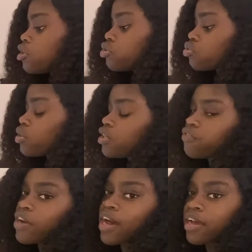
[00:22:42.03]
25
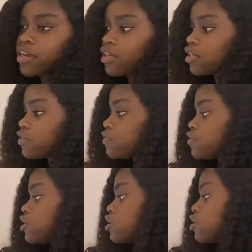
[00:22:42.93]

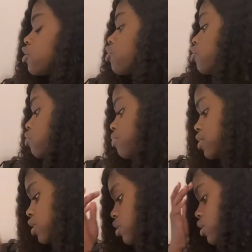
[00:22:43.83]
to
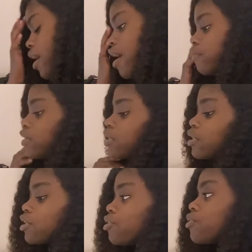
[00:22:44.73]
33% to have like a
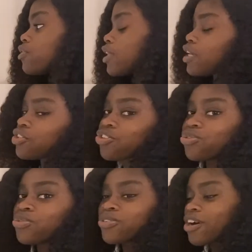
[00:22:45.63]
little thank
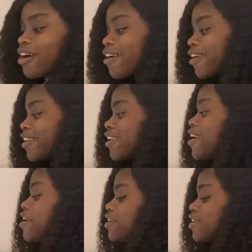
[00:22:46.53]
you card,
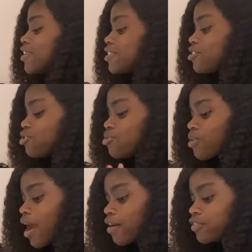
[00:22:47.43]
because you
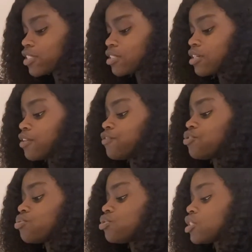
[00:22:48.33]
have to, if
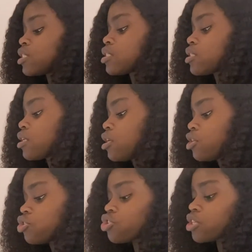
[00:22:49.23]
you just
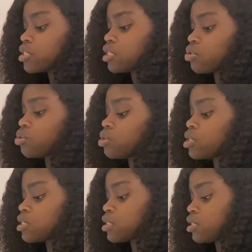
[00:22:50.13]
start seeing
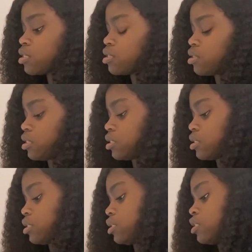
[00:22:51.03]
orders, it's
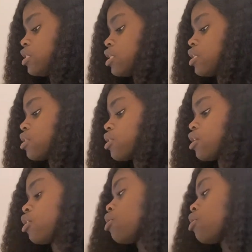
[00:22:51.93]
easy to think, oh